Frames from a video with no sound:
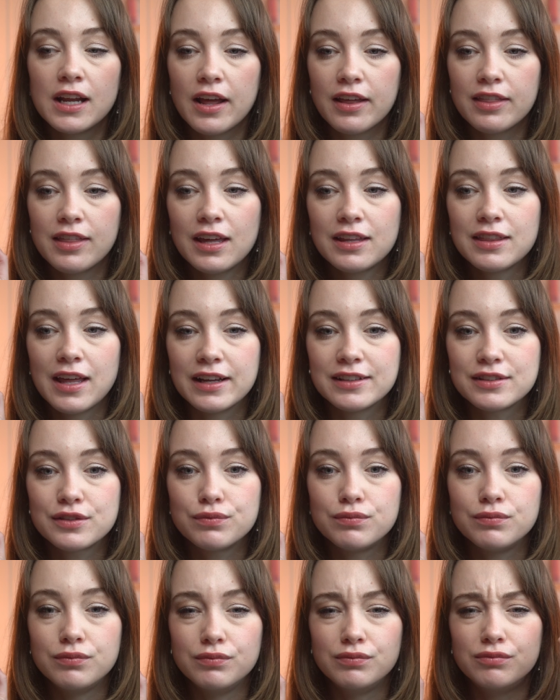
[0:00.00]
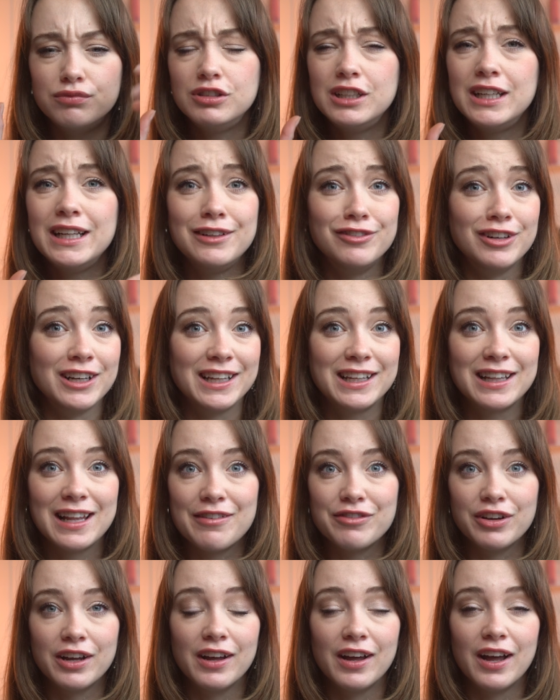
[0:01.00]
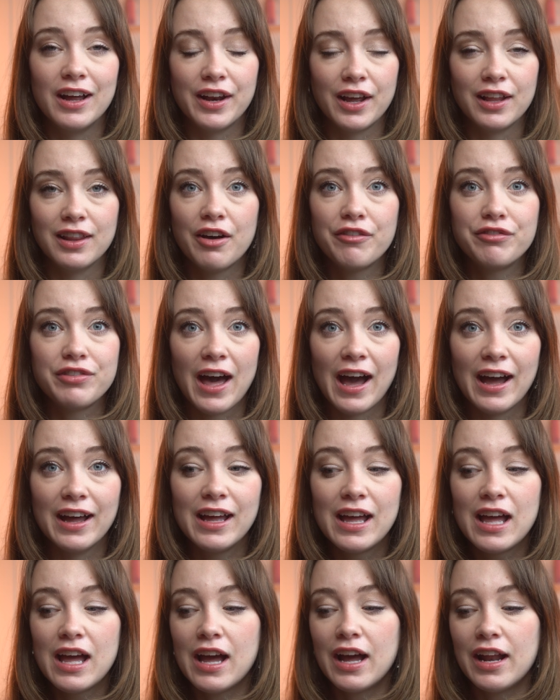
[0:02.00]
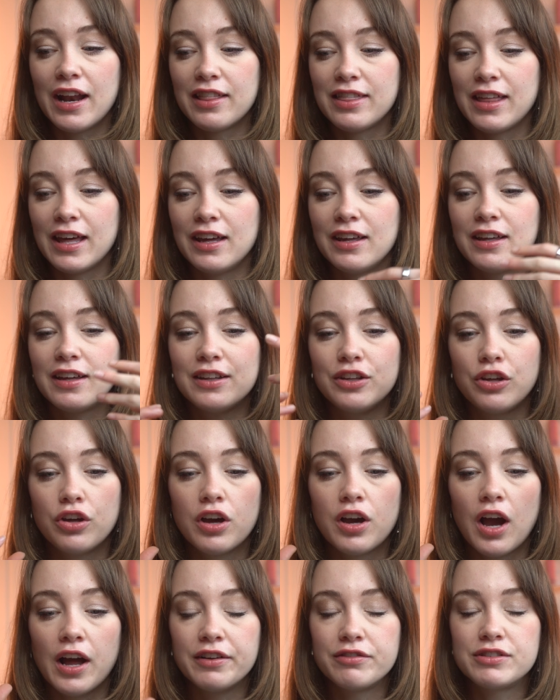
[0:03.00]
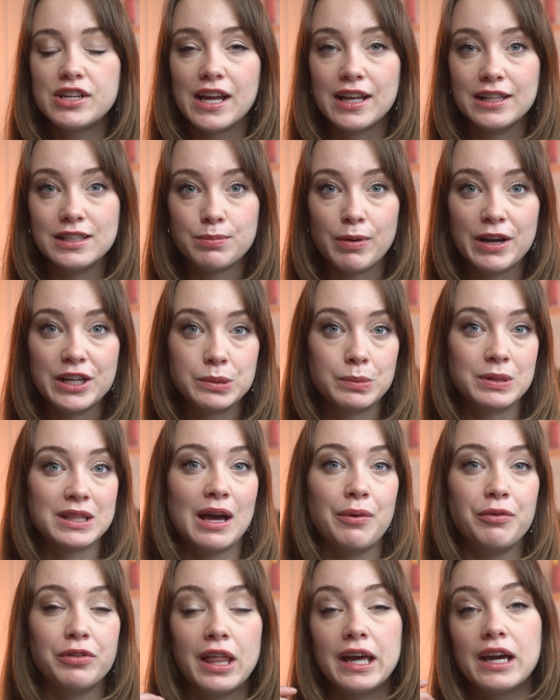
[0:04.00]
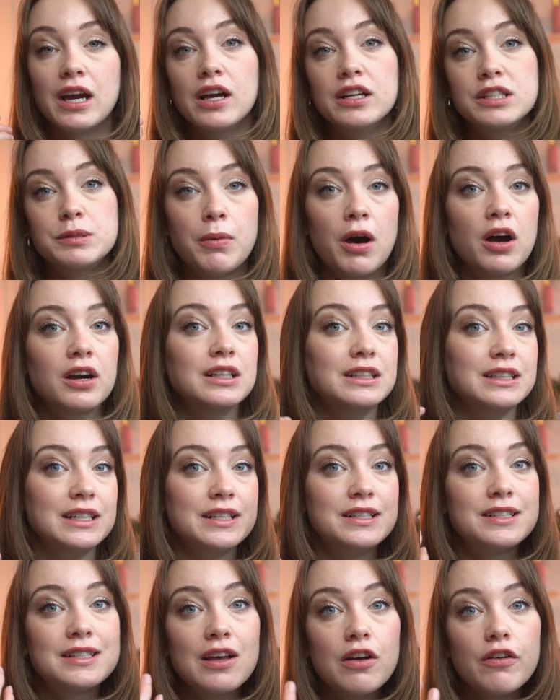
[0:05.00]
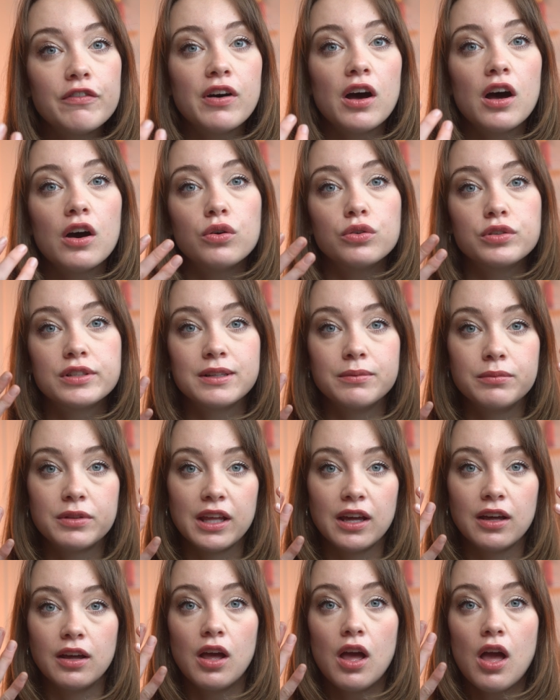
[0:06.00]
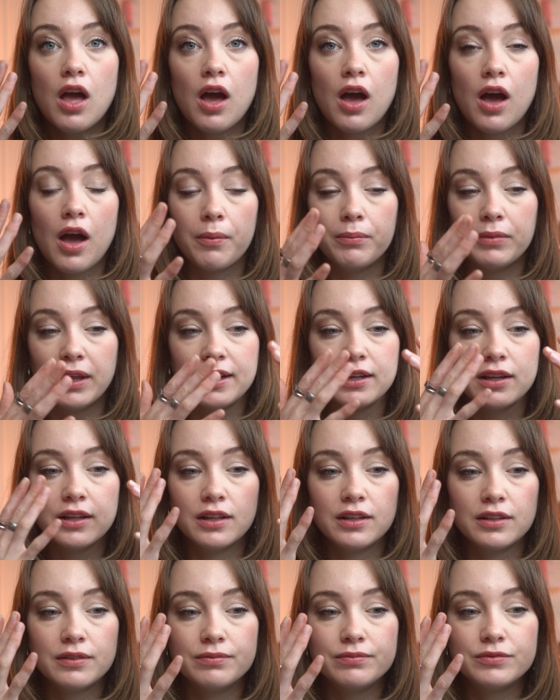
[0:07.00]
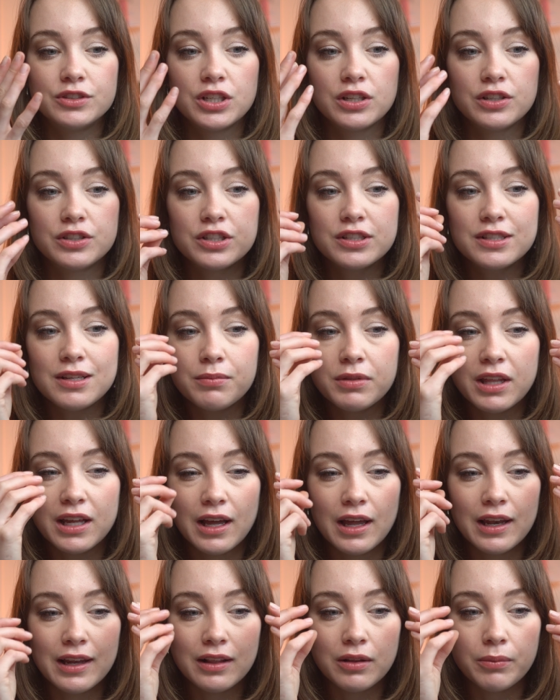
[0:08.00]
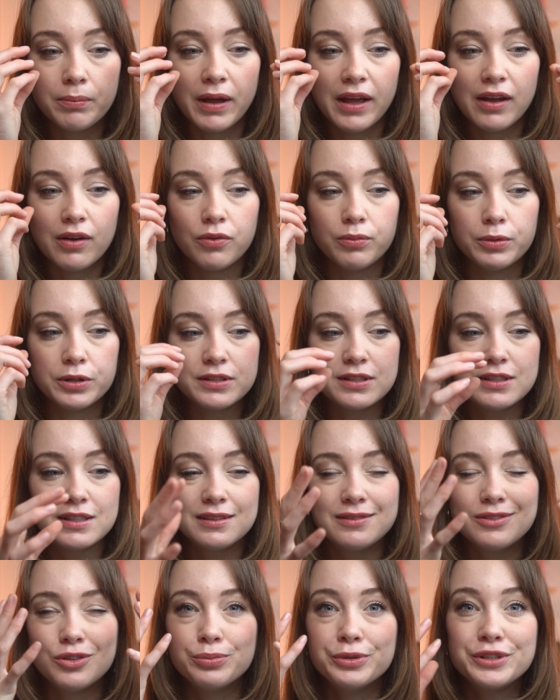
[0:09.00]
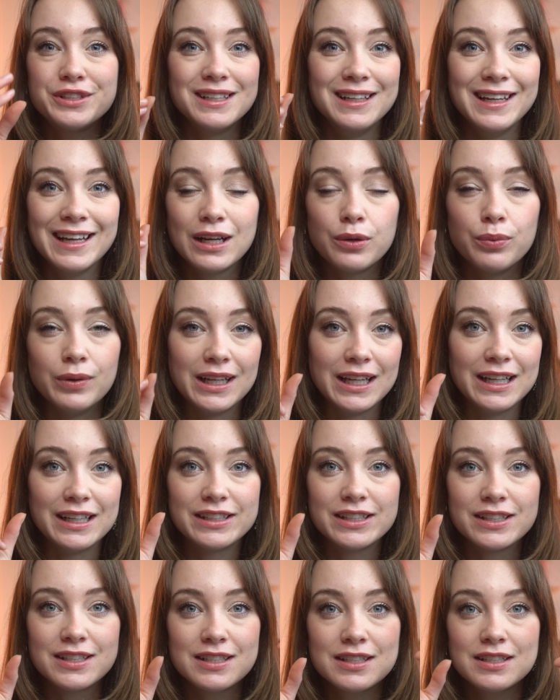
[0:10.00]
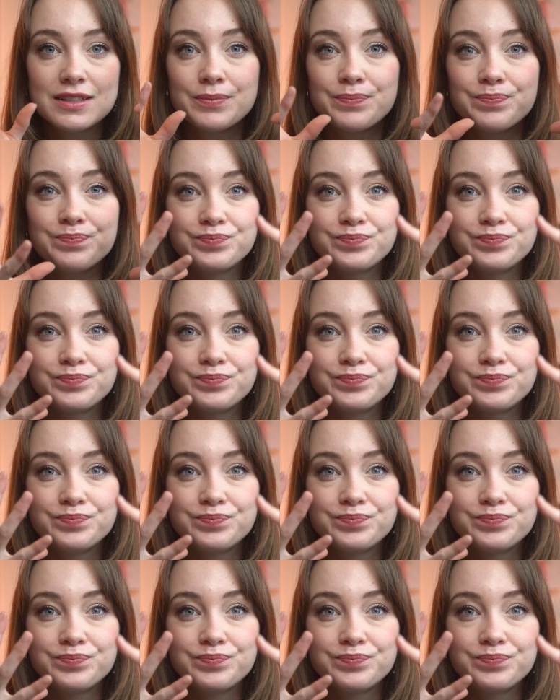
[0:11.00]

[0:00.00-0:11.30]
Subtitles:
and I think that's really, really clever, and I love that. And I think you could kind of take inspiration with that with like a sparkly silver or something, like just something a little bit almost liquidy, just